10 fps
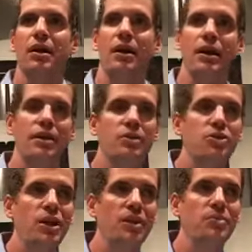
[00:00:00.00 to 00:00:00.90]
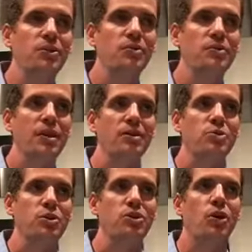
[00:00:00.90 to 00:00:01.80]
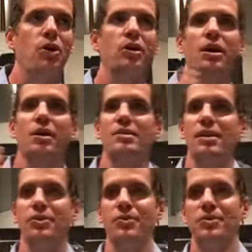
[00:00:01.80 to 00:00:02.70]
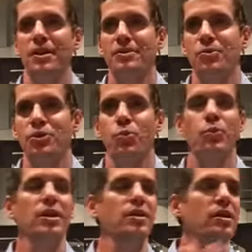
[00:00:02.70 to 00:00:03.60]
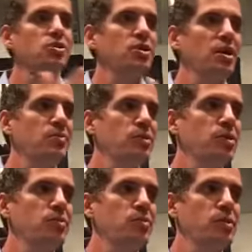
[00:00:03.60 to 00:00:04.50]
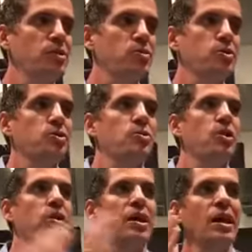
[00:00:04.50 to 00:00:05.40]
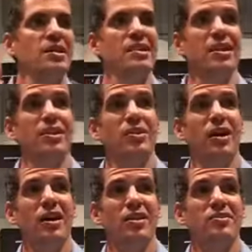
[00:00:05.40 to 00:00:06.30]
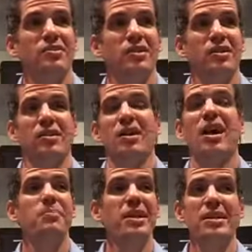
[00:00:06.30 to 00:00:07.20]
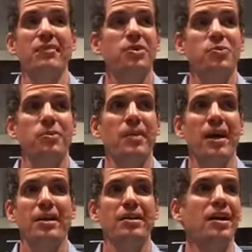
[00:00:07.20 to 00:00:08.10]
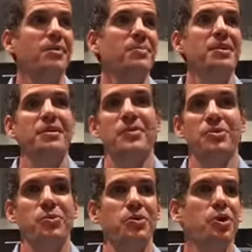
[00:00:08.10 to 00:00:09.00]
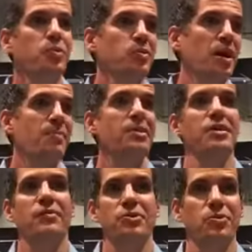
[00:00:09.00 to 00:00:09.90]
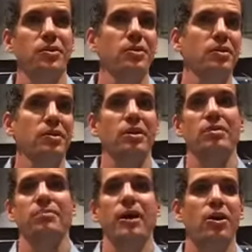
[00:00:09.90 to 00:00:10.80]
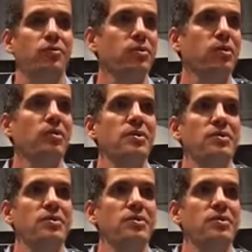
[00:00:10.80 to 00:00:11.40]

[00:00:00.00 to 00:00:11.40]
and shamed those things which are, taken those things which are weak and shamed those which were strong, taken us, not many of us were mighty, not many of us were noble, not many of us were good looking, powerful, and all these